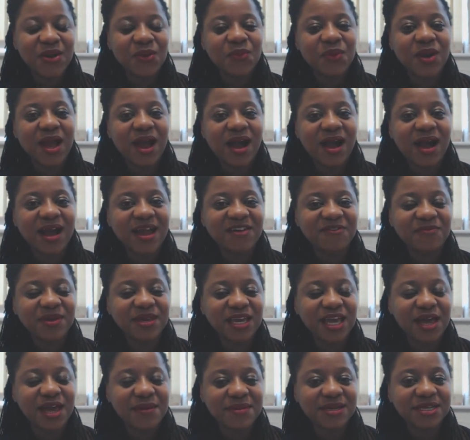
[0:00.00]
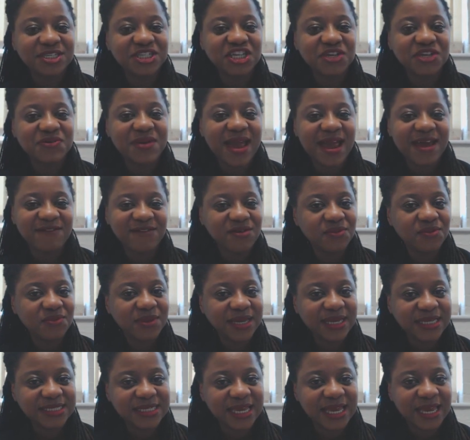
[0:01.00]
where I've been coming to you every
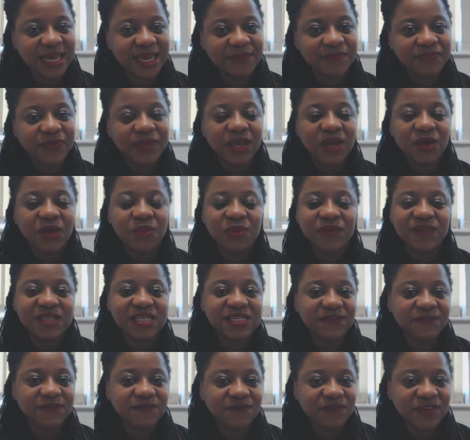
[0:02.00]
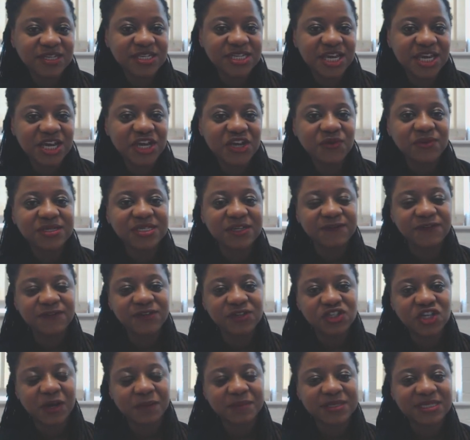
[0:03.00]
weekday with a different video,
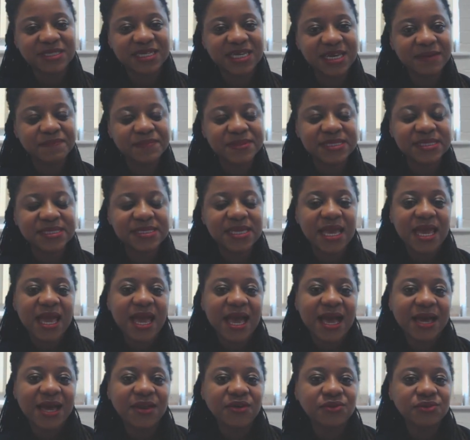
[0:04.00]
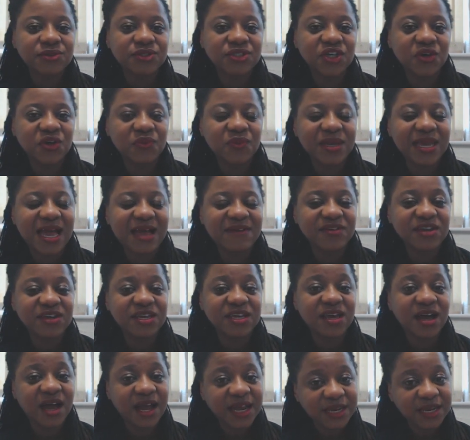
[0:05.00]
different top tips, and also we have a
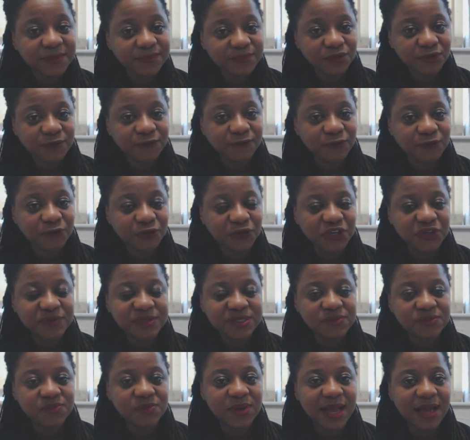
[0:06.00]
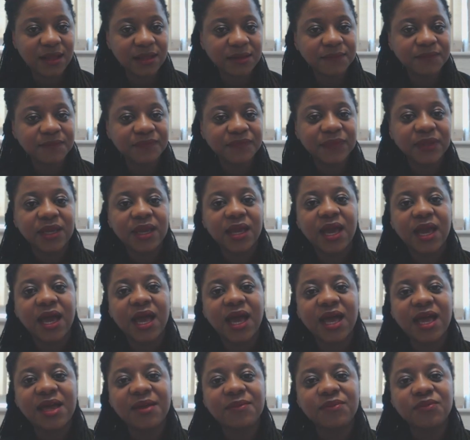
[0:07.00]
guidebook for you as well,
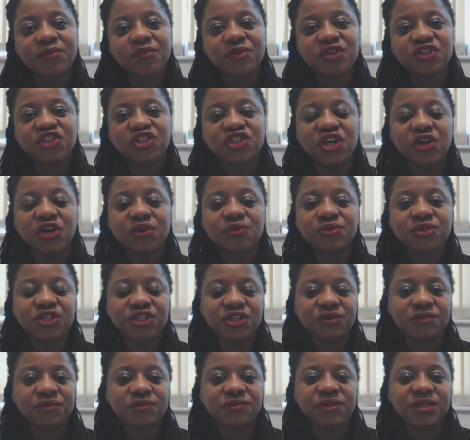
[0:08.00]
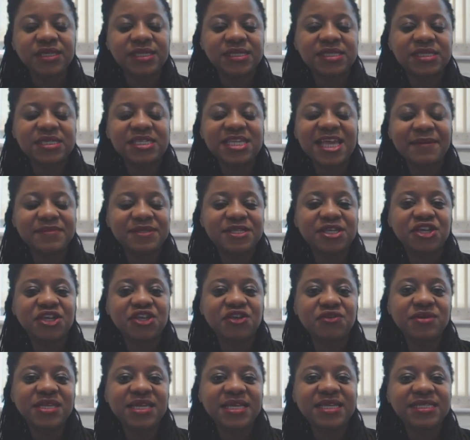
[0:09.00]
which shows you the steps that
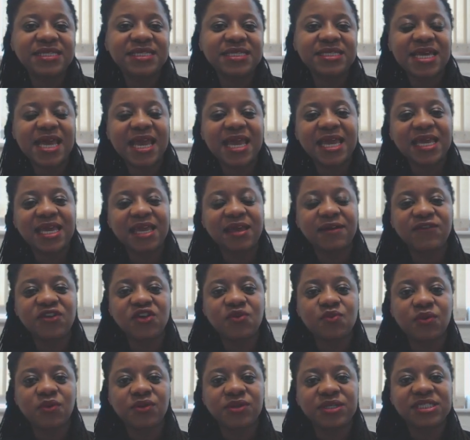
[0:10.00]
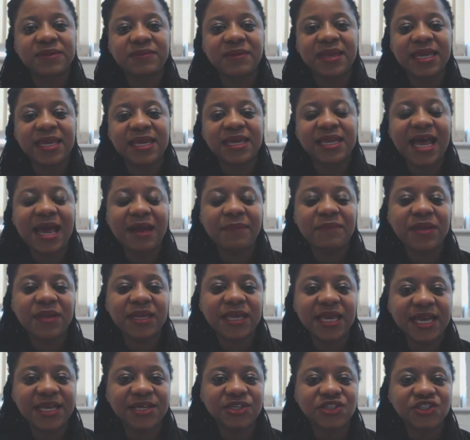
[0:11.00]
you need to take if you want to make an
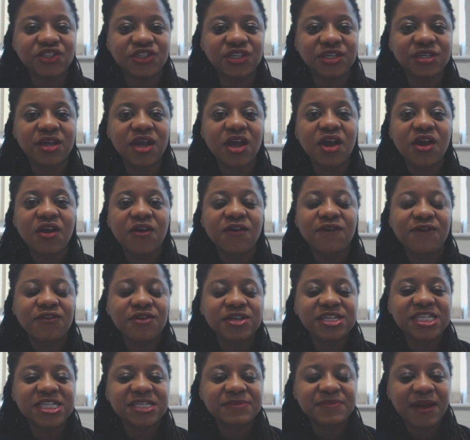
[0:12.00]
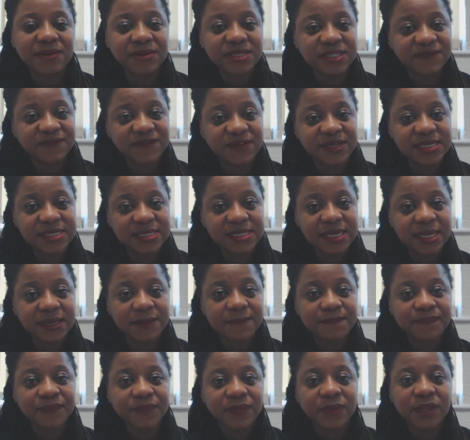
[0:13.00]
application for a spouse visa